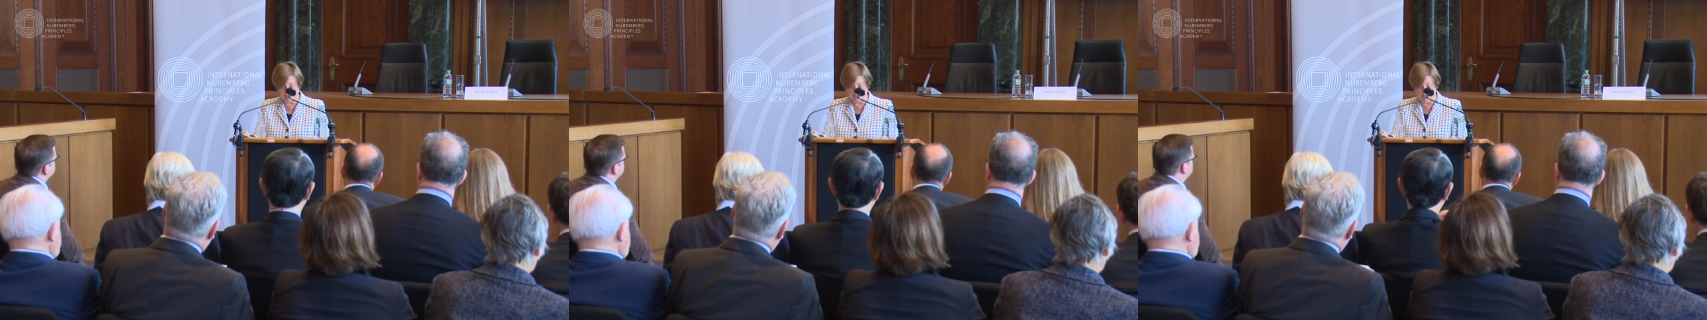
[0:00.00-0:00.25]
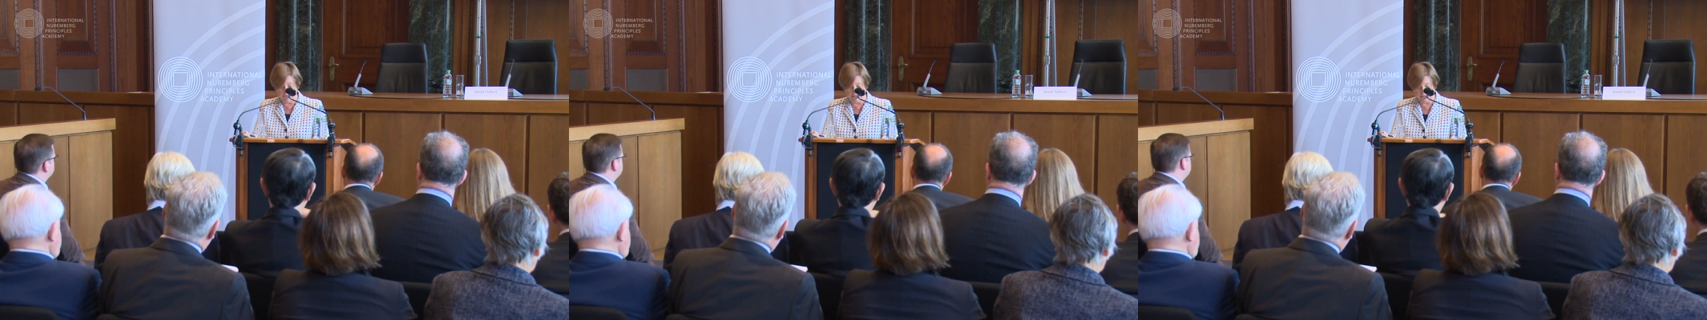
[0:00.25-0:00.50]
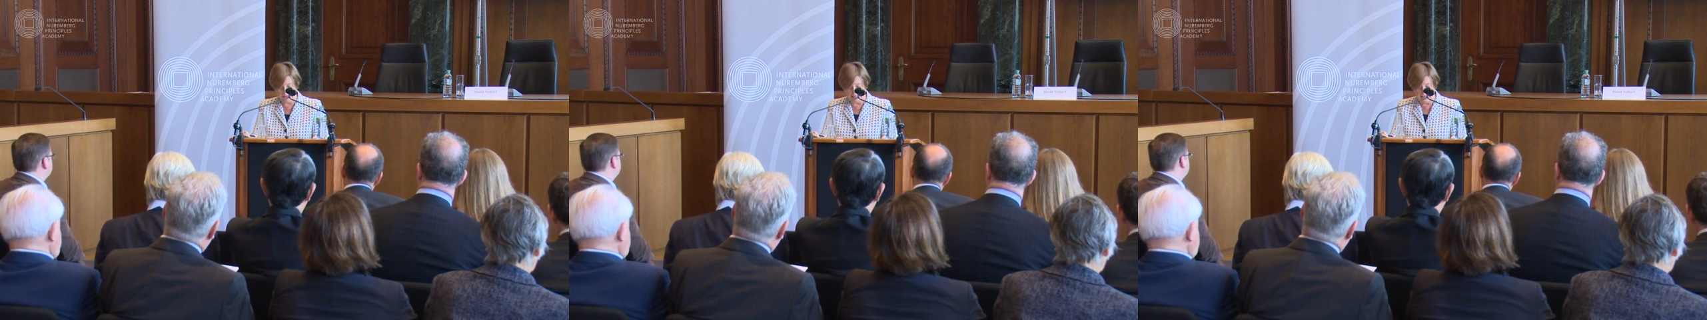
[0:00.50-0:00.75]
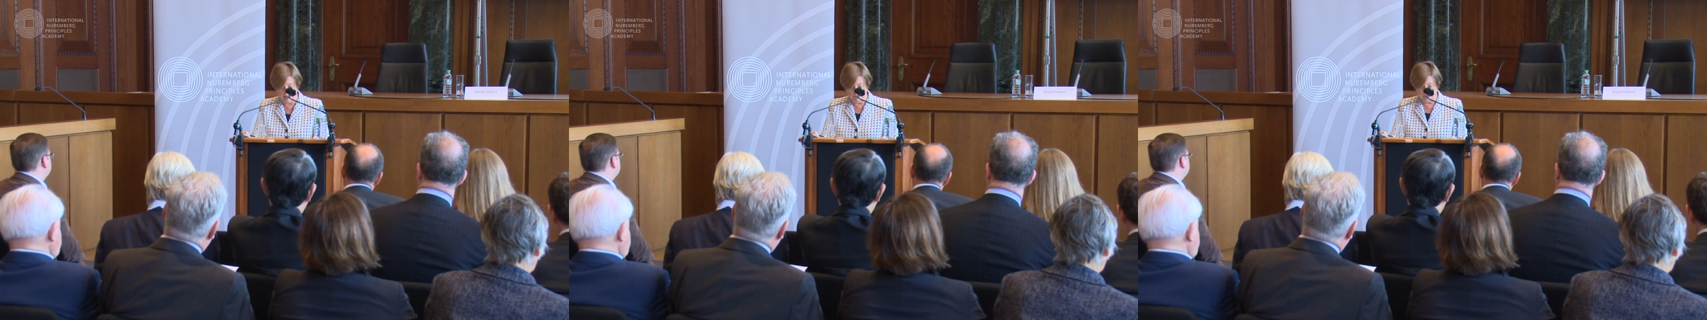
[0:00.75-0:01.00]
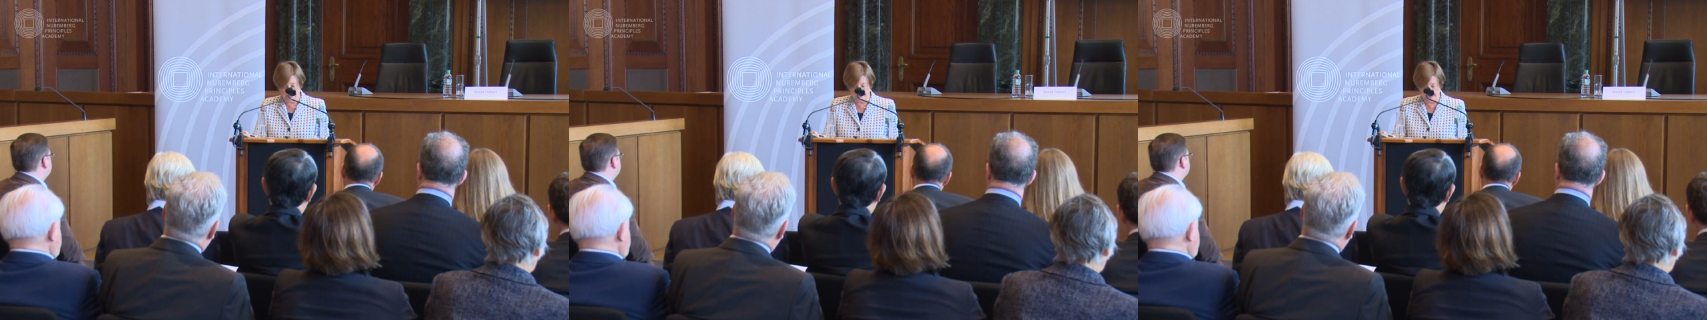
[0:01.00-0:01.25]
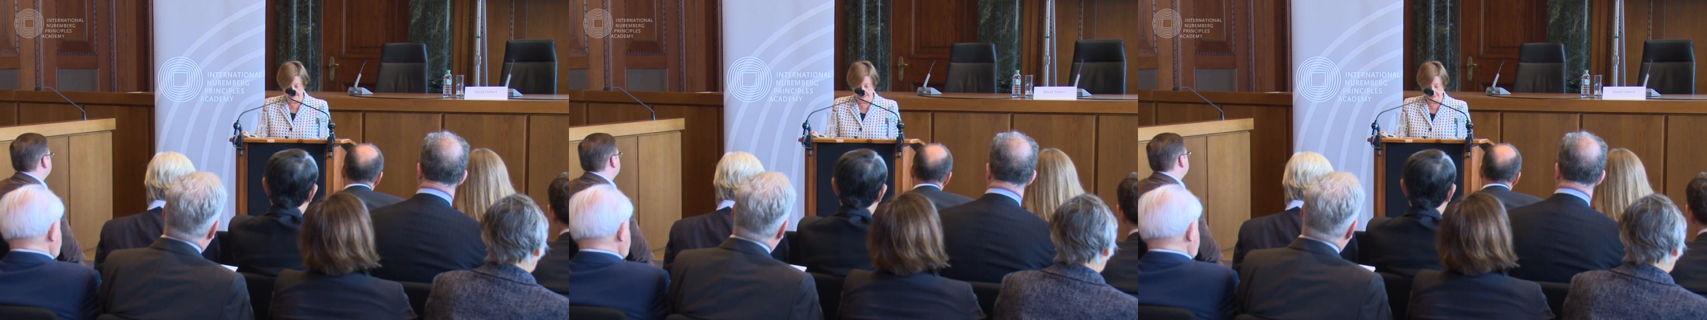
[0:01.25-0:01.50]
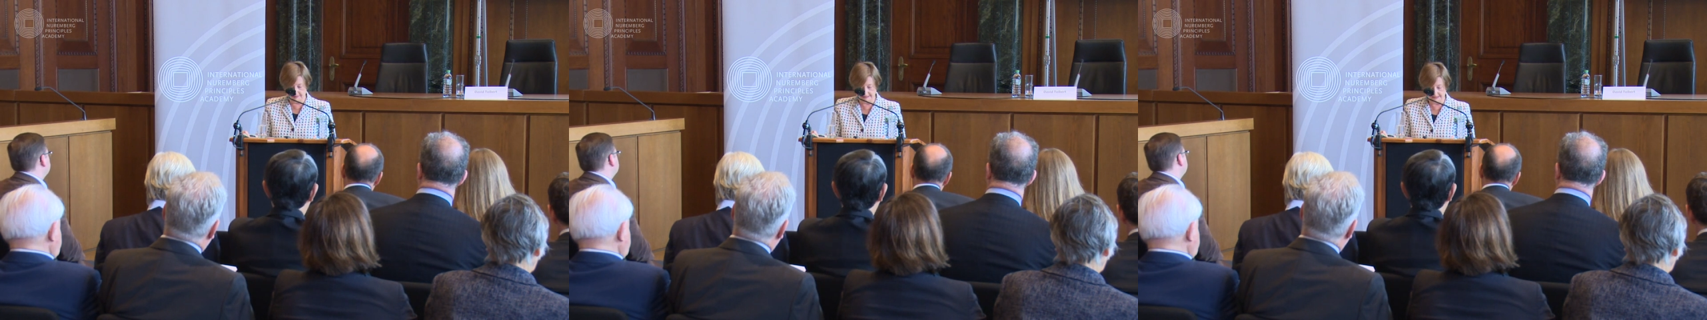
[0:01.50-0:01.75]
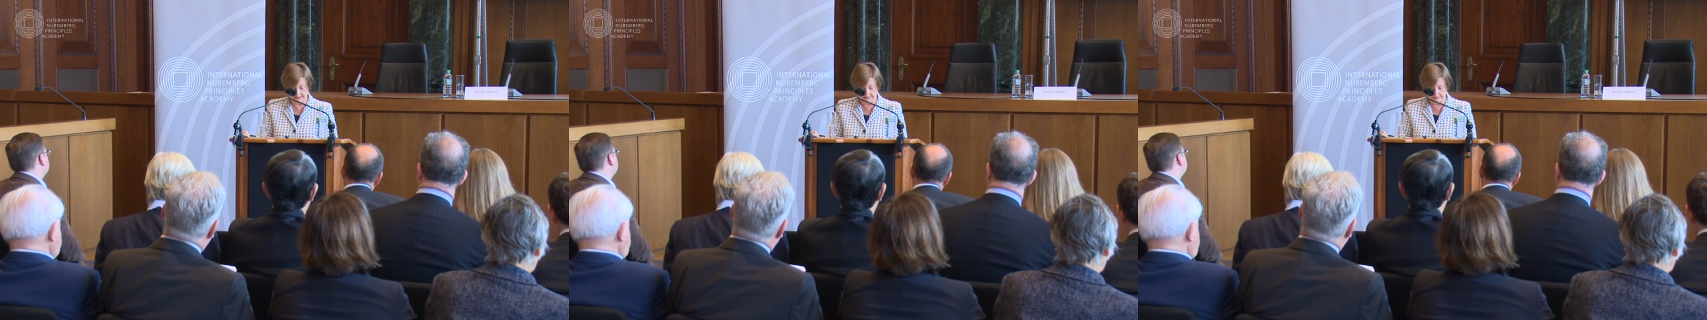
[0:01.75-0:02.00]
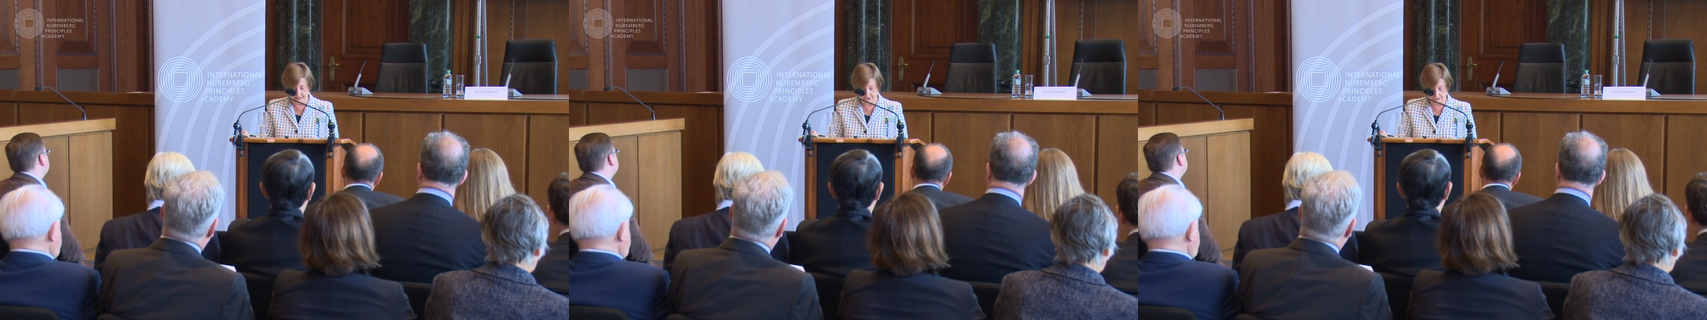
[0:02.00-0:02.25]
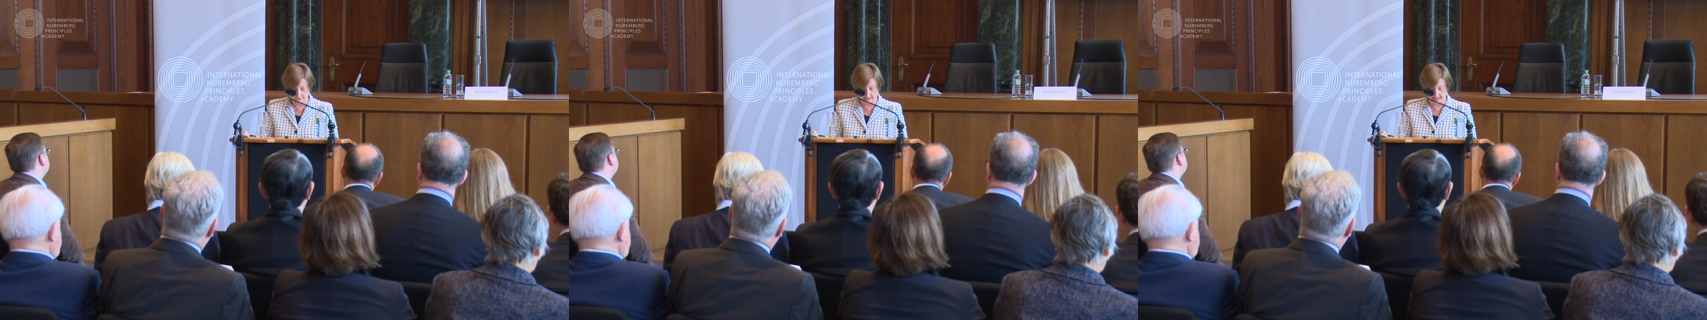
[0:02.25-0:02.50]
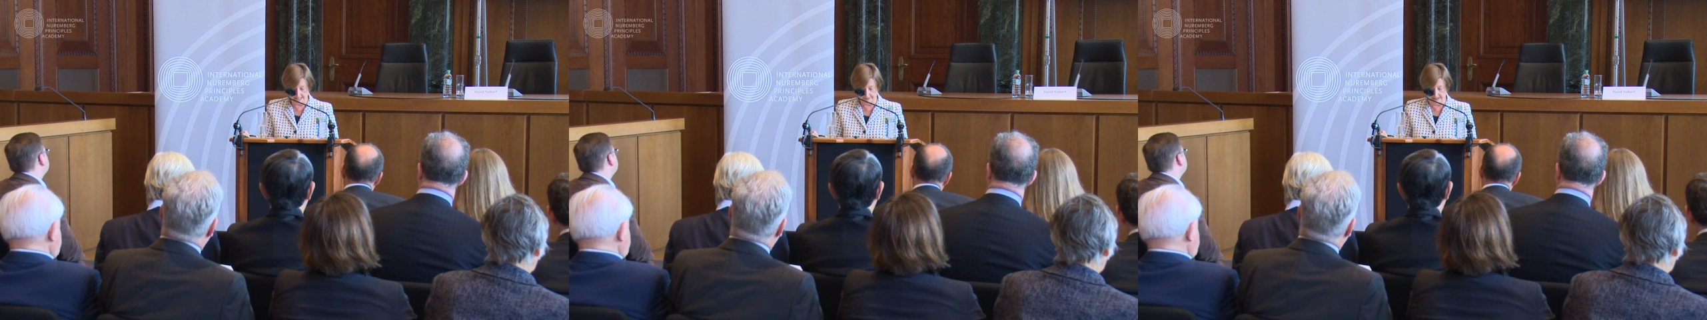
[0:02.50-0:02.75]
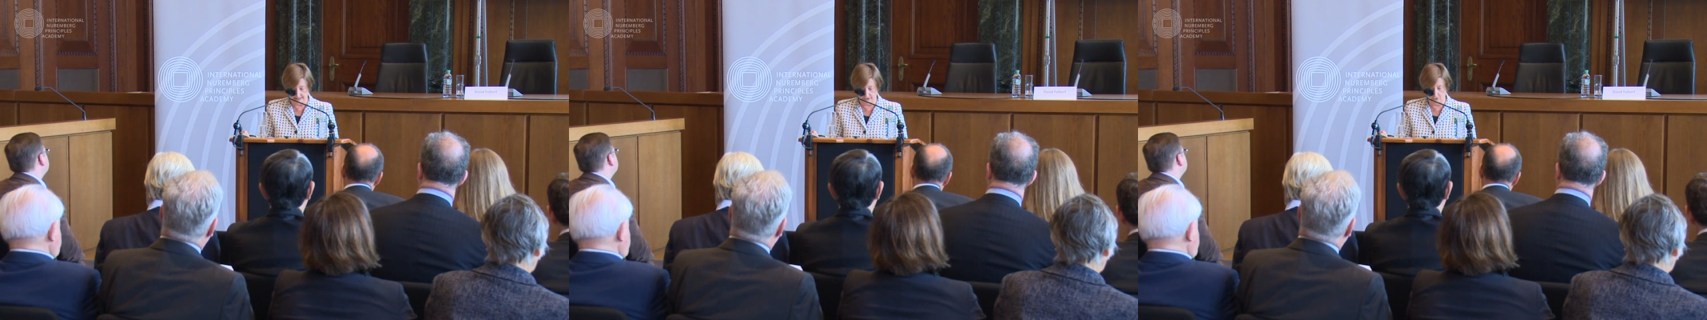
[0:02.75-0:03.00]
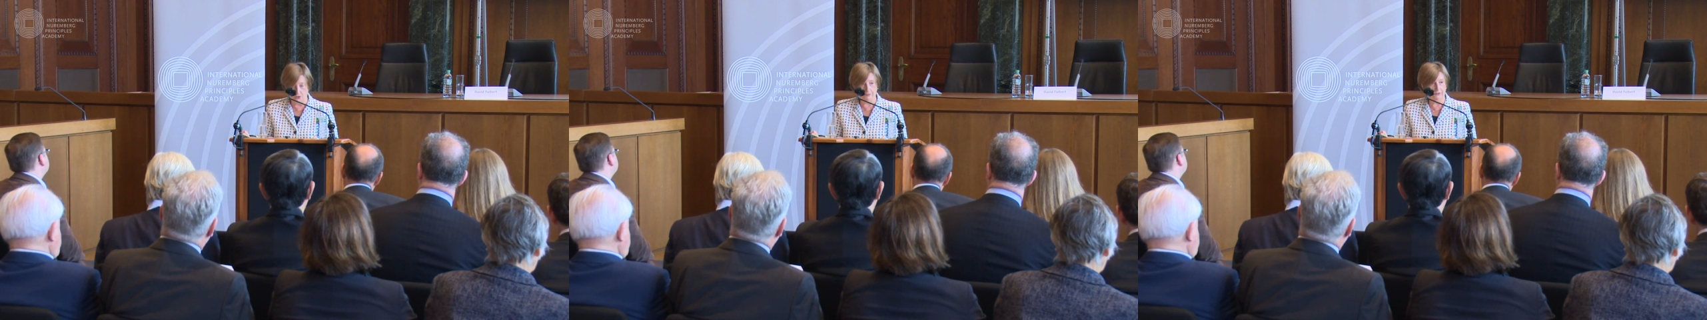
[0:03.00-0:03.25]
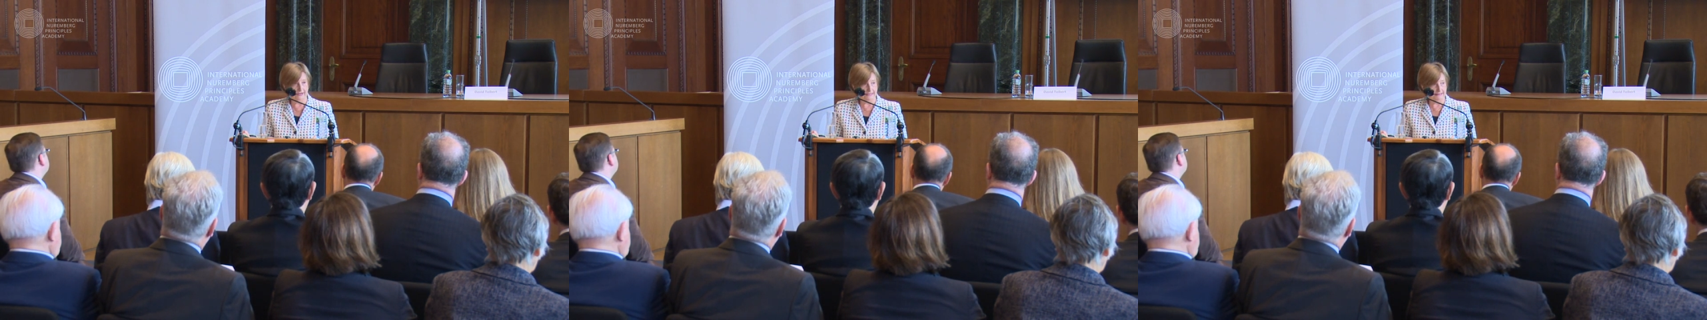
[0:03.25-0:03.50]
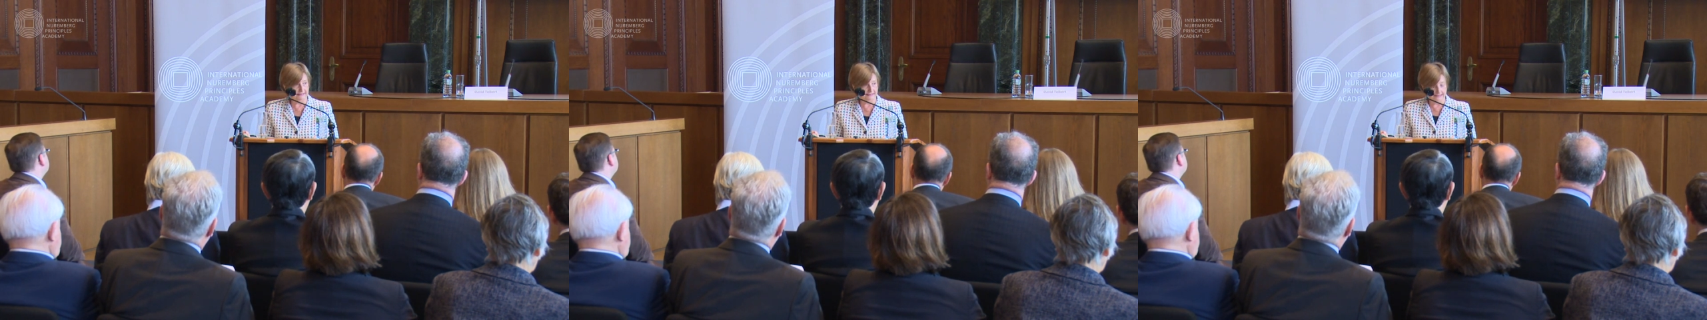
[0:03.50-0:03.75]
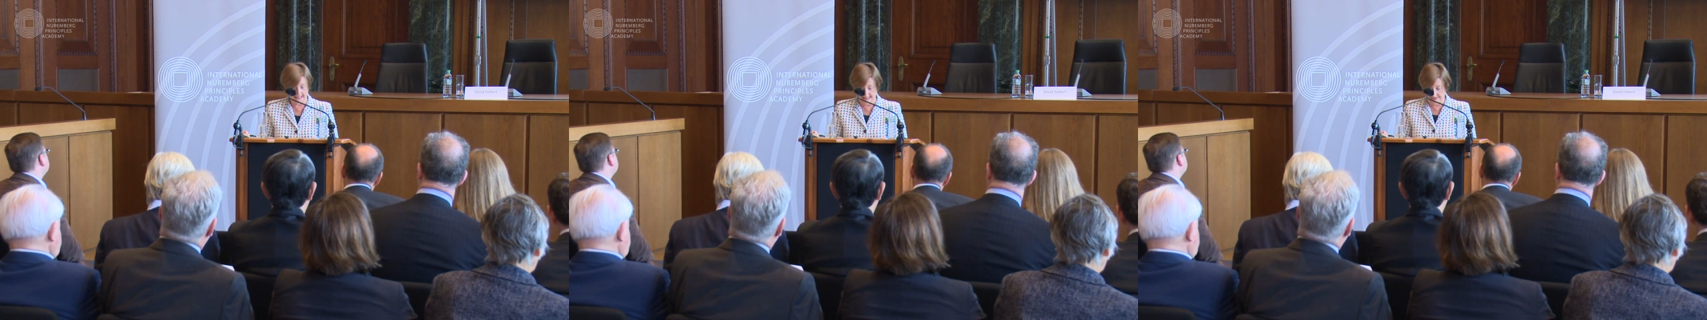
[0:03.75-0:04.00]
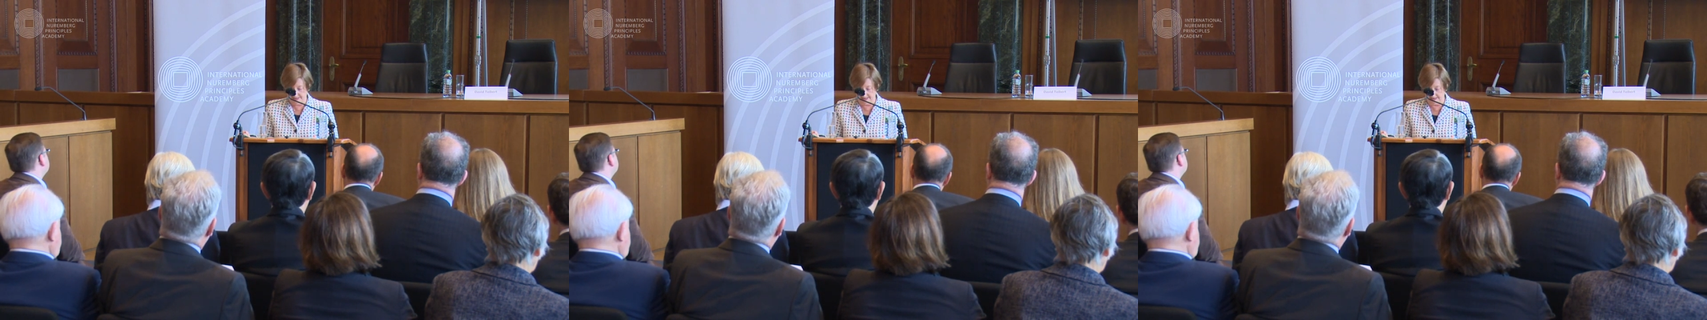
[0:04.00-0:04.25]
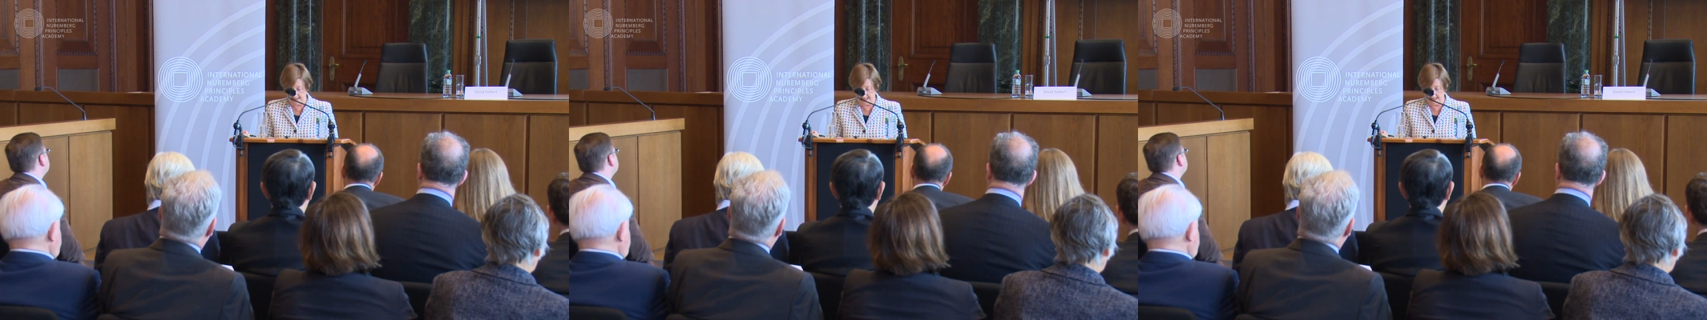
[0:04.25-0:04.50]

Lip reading: Nobody's mouth can be seen.